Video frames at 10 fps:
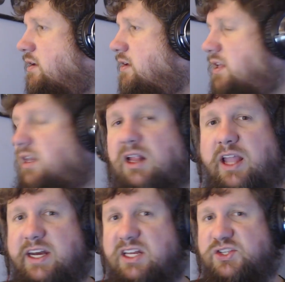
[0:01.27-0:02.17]

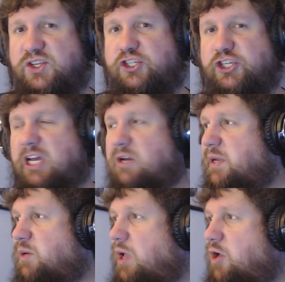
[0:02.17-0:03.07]
Ladies and
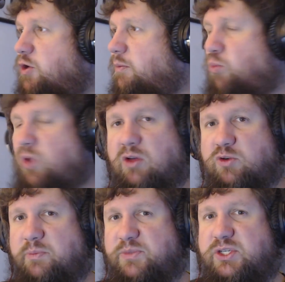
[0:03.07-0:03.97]
gentlemen, welcome,
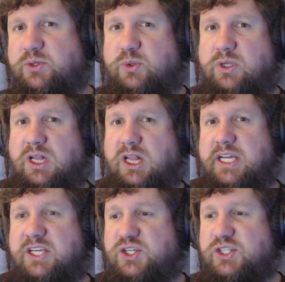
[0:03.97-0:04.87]
welcome to
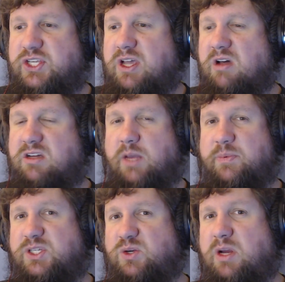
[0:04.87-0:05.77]
Legion Talk,
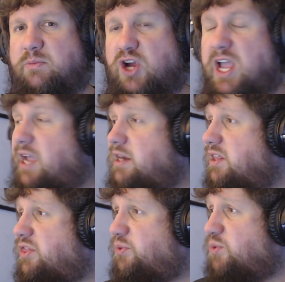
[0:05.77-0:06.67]
episode number
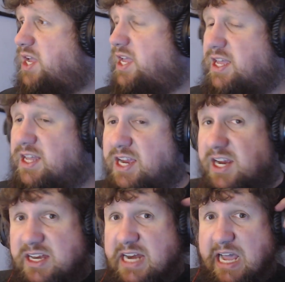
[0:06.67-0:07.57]
83.
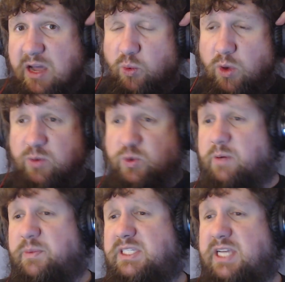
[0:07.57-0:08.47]
Now, what we're
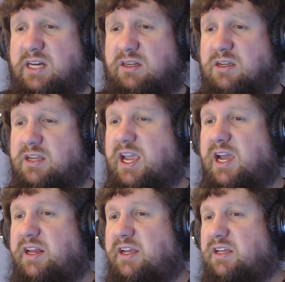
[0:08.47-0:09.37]
going to be taking a look
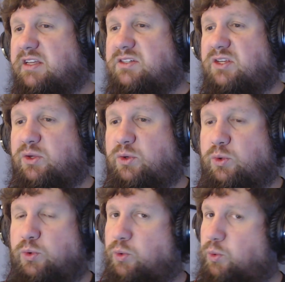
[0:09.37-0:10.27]
at is,
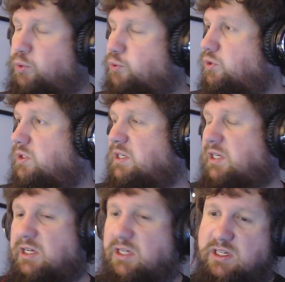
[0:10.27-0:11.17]
ooh,
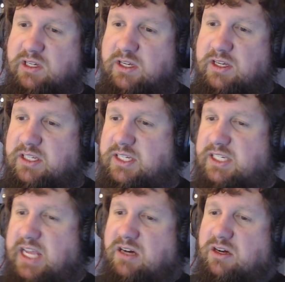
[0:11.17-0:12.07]

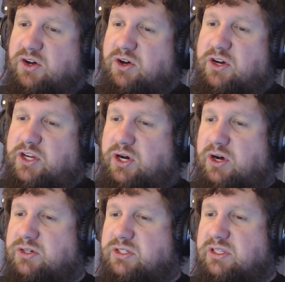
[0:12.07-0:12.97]
Senator
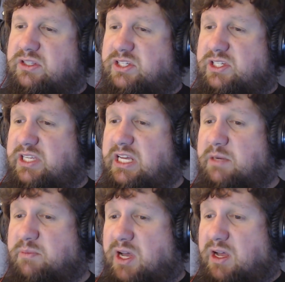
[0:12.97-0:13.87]
Kyrsten
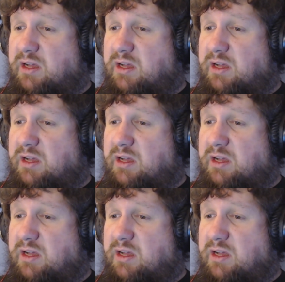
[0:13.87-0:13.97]
Sinema